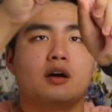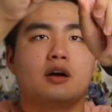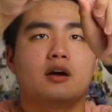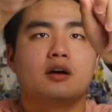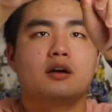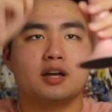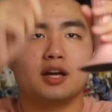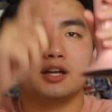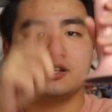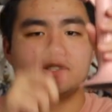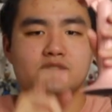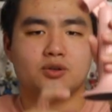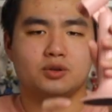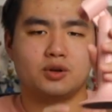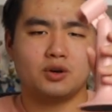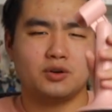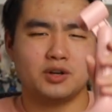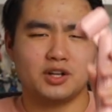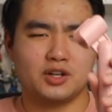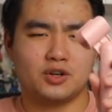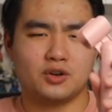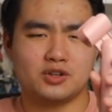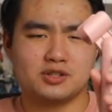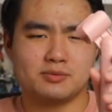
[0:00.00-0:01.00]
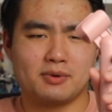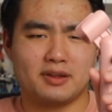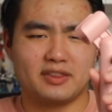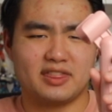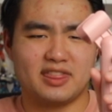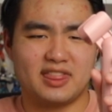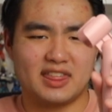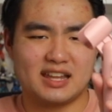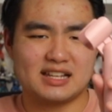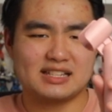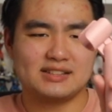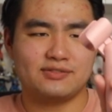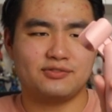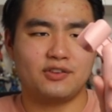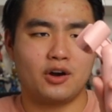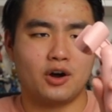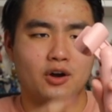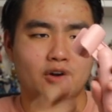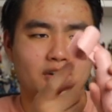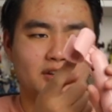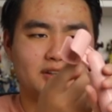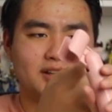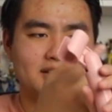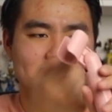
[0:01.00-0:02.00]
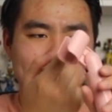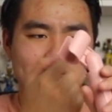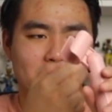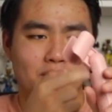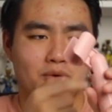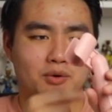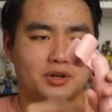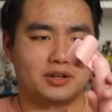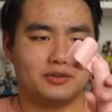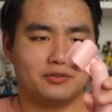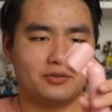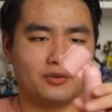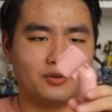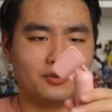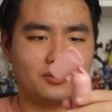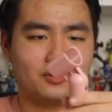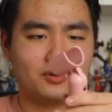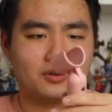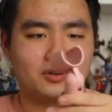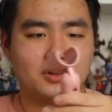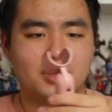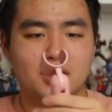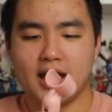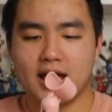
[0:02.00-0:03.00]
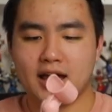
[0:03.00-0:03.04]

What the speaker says: Okay, so it only goes about this far, it doesn't go any further.